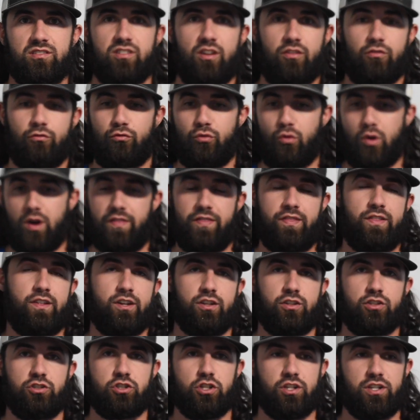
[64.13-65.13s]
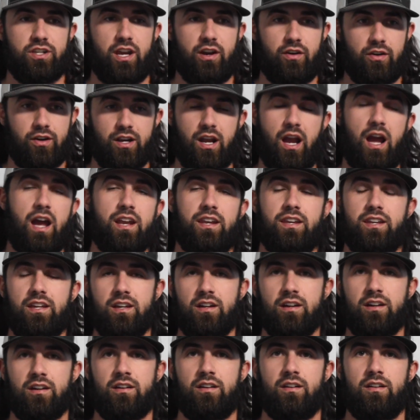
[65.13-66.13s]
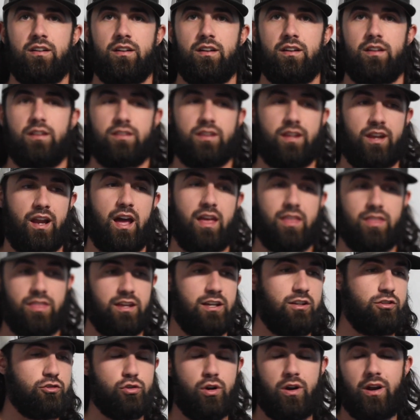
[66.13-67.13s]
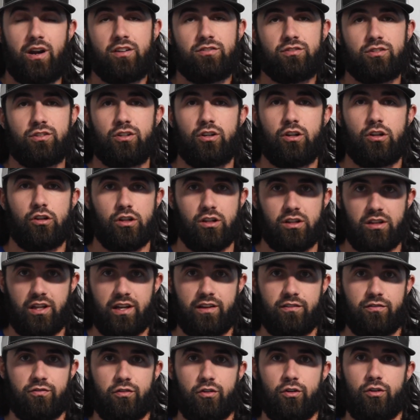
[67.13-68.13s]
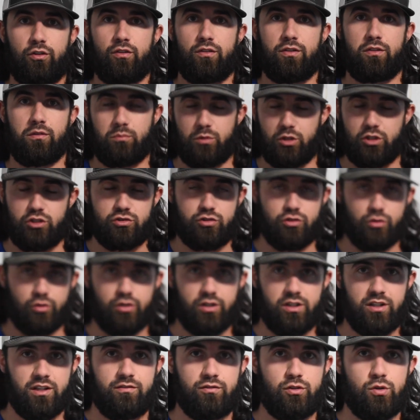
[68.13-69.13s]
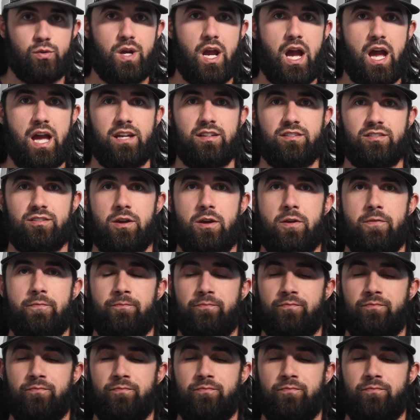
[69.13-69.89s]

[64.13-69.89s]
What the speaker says: of what the generic idea that I think tryouts are going to look like for the majority of you guys.